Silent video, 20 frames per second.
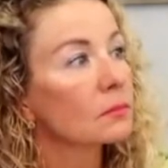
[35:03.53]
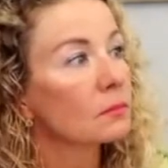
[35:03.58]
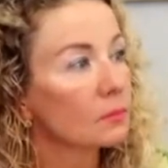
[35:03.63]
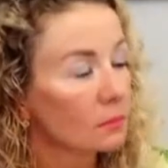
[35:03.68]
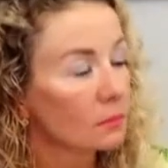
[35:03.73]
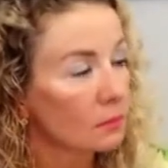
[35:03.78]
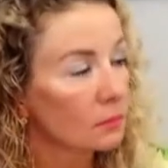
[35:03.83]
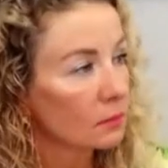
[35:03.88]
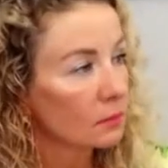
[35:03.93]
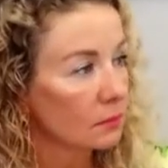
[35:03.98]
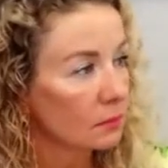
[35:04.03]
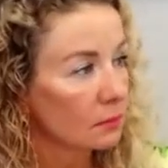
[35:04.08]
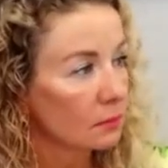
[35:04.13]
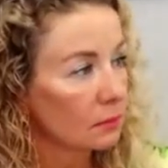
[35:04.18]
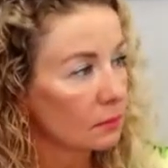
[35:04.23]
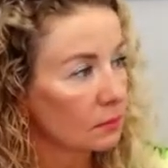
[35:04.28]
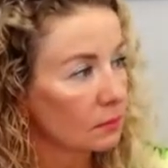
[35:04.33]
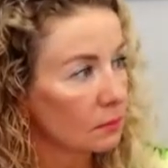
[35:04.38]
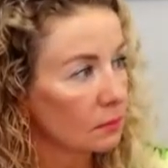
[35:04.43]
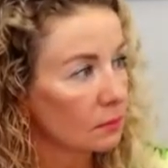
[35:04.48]

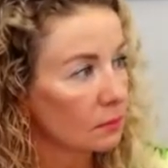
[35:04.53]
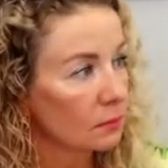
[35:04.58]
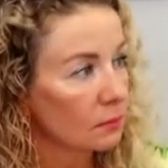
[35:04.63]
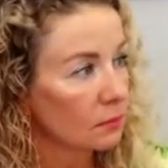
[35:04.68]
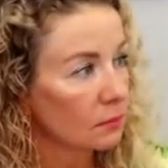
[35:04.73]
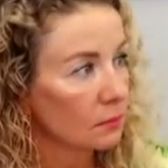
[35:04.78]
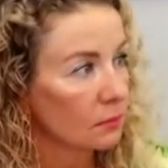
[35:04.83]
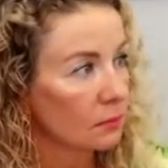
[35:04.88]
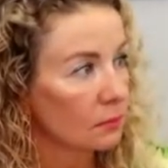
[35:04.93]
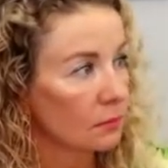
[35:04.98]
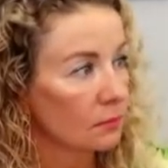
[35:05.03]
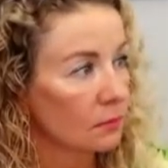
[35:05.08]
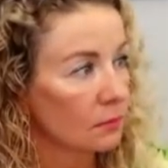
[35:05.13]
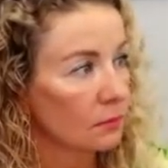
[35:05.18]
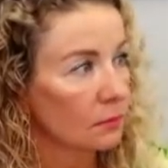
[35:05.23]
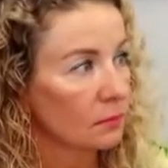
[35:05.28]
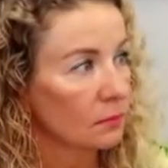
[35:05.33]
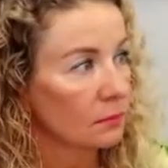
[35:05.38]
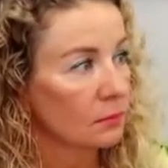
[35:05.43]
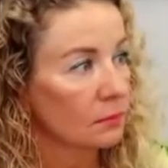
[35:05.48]

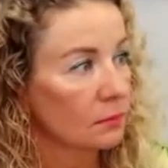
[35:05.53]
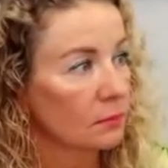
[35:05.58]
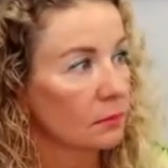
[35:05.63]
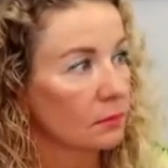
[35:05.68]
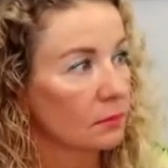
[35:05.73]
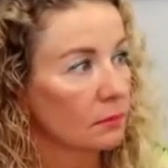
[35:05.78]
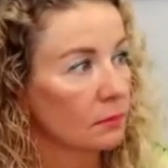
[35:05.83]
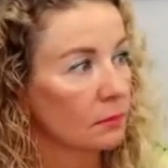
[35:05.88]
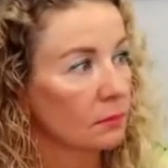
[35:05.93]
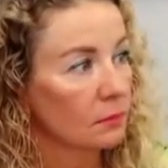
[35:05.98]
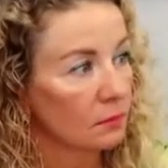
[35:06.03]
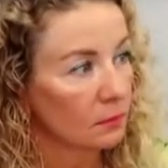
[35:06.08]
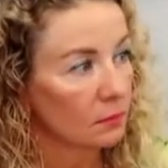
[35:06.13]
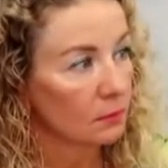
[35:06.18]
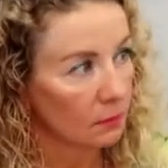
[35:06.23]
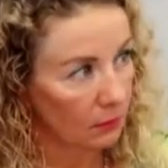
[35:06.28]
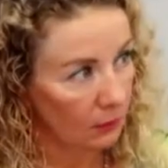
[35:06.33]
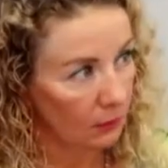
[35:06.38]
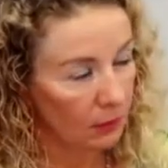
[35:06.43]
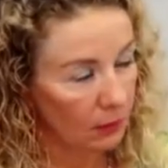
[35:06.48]

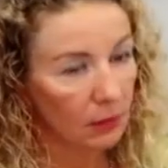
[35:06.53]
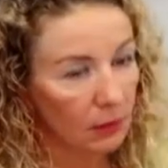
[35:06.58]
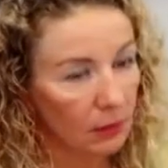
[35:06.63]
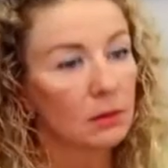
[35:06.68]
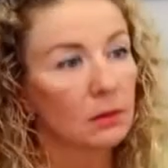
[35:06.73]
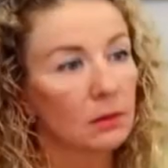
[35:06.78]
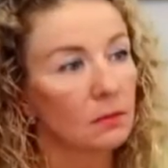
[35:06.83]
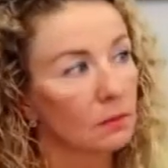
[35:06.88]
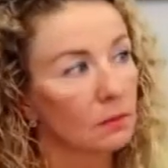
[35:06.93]
[no speech]